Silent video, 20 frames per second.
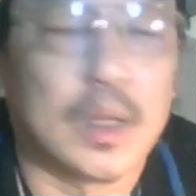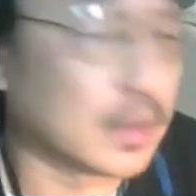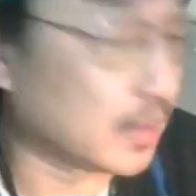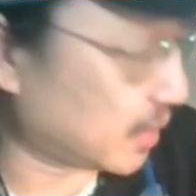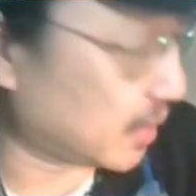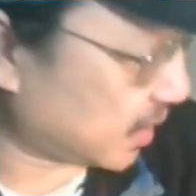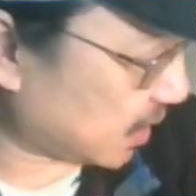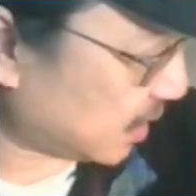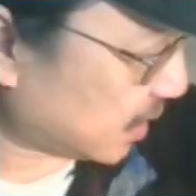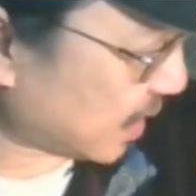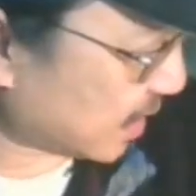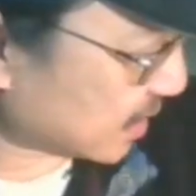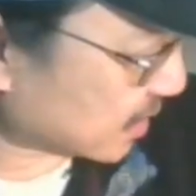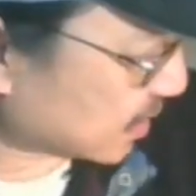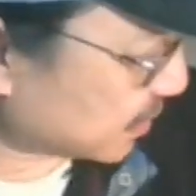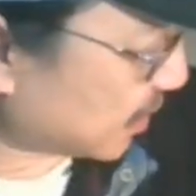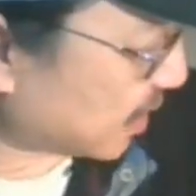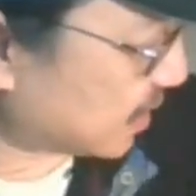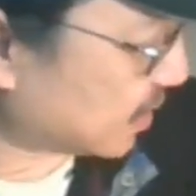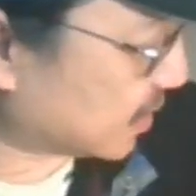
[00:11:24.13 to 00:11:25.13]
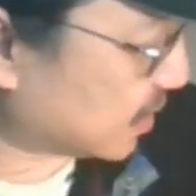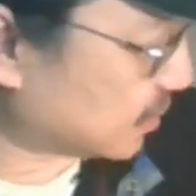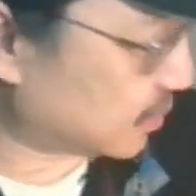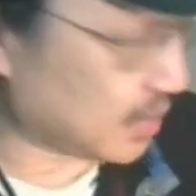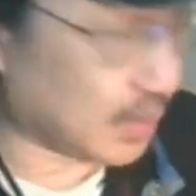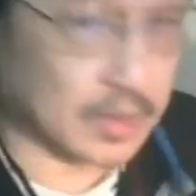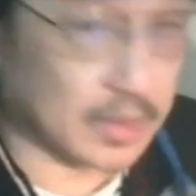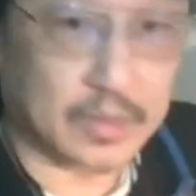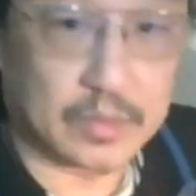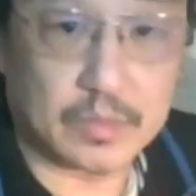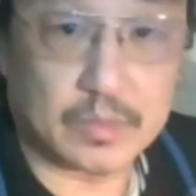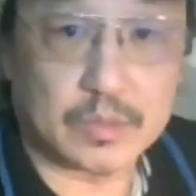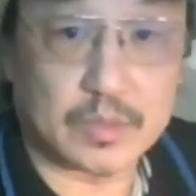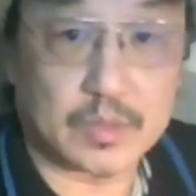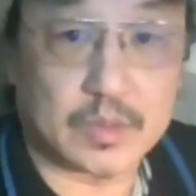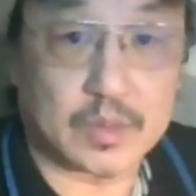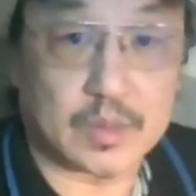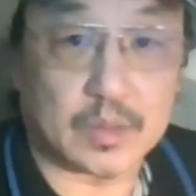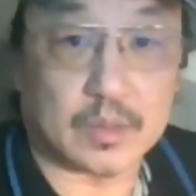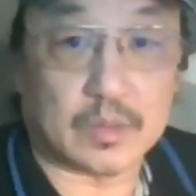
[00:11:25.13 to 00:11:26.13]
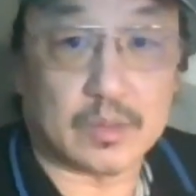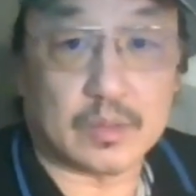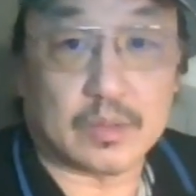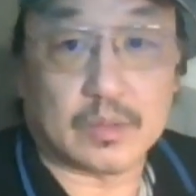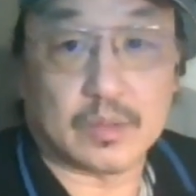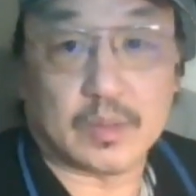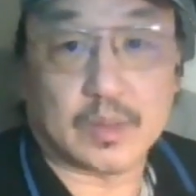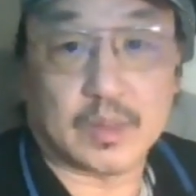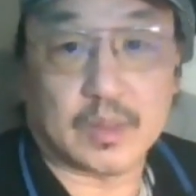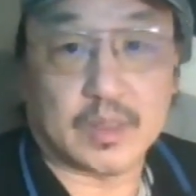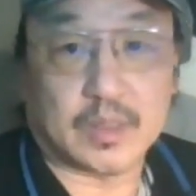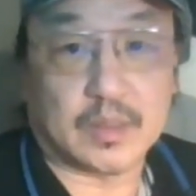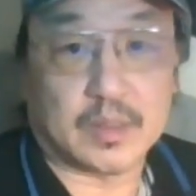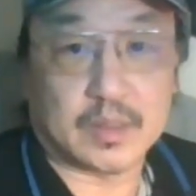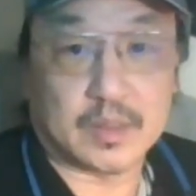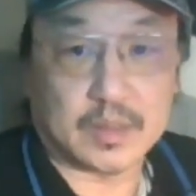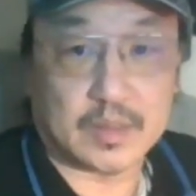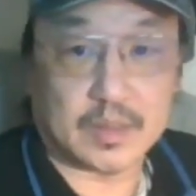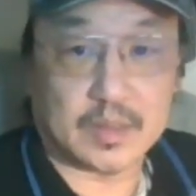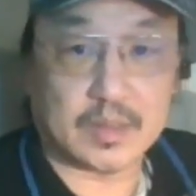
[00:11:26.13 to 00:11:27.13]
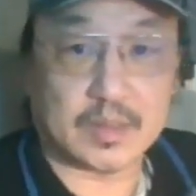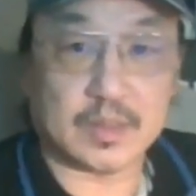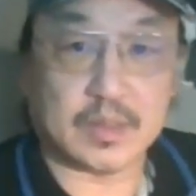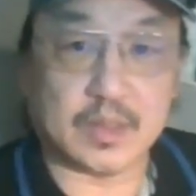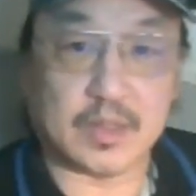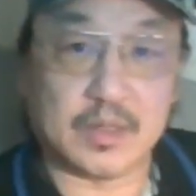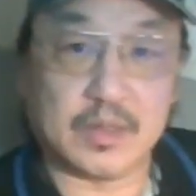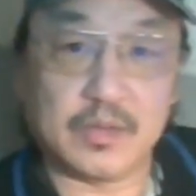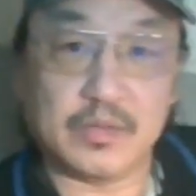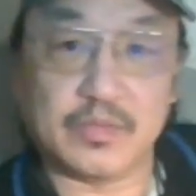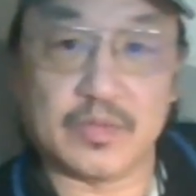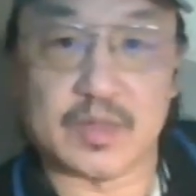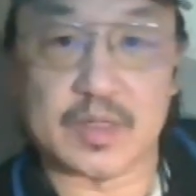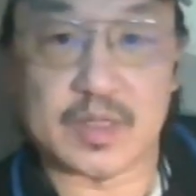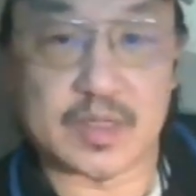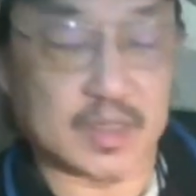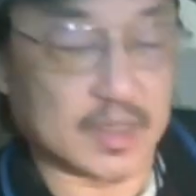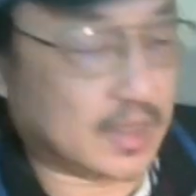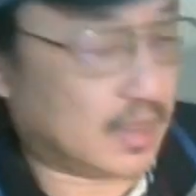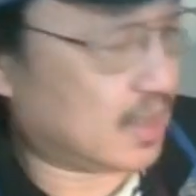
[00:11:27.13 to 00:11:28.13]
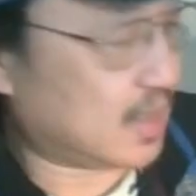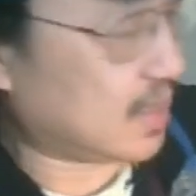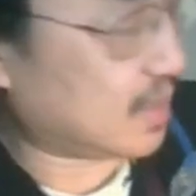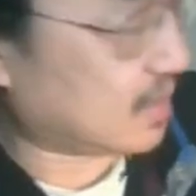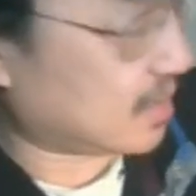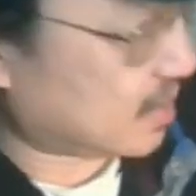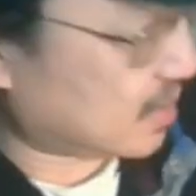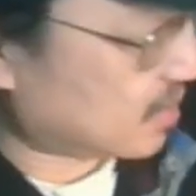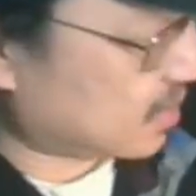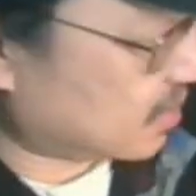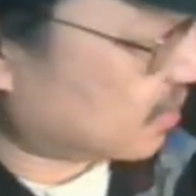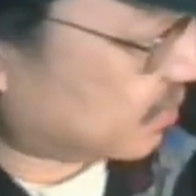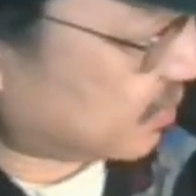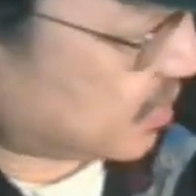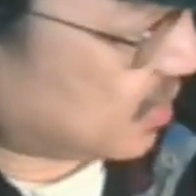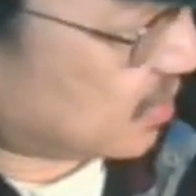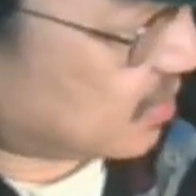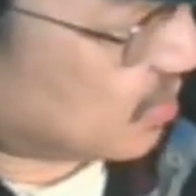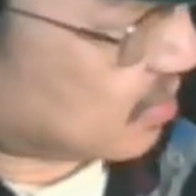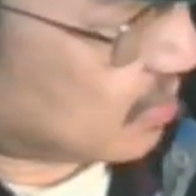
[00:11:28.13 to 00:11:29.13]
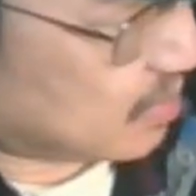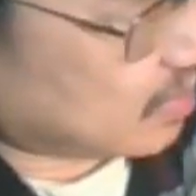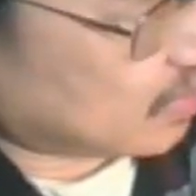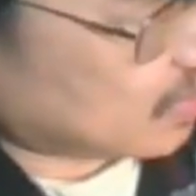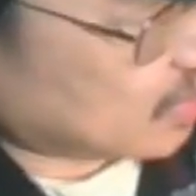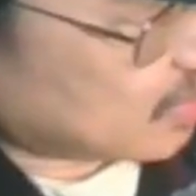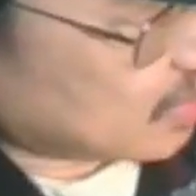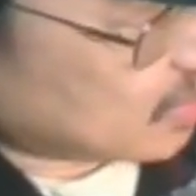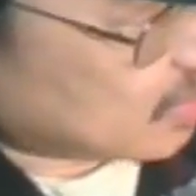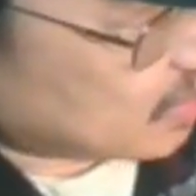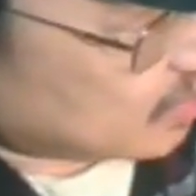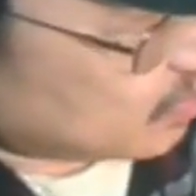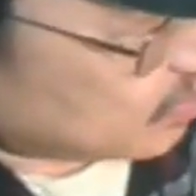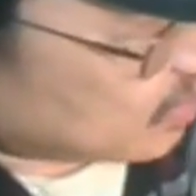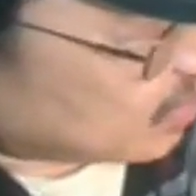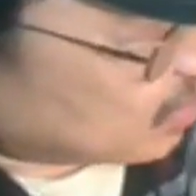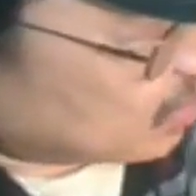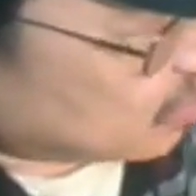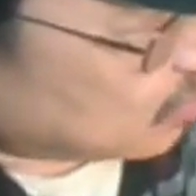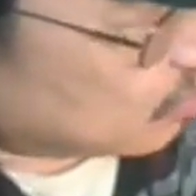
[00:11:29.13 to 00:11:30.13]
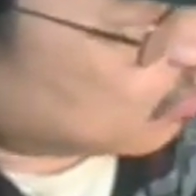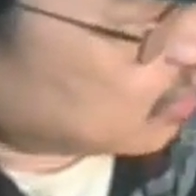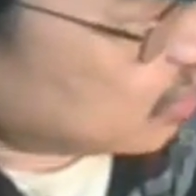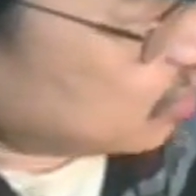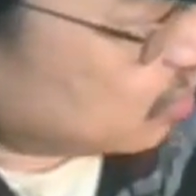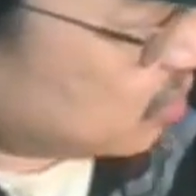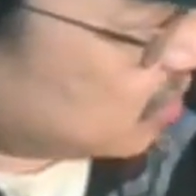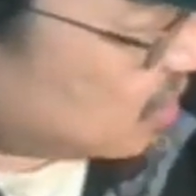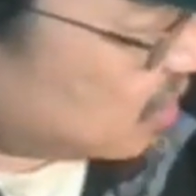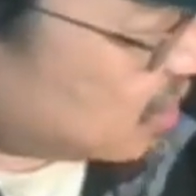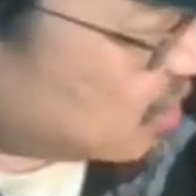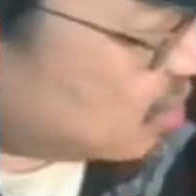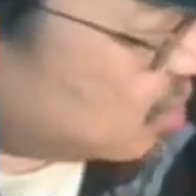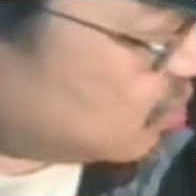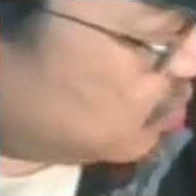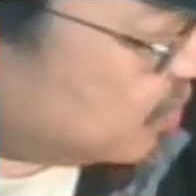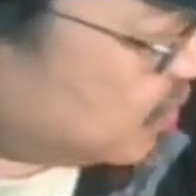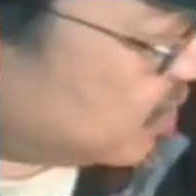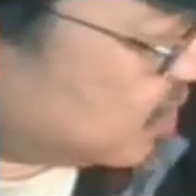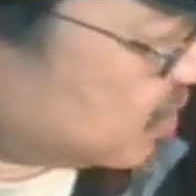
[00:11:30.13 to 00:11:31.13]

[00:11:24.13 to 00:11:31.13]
the SMKW. So can you even see that thing? My little moon globe.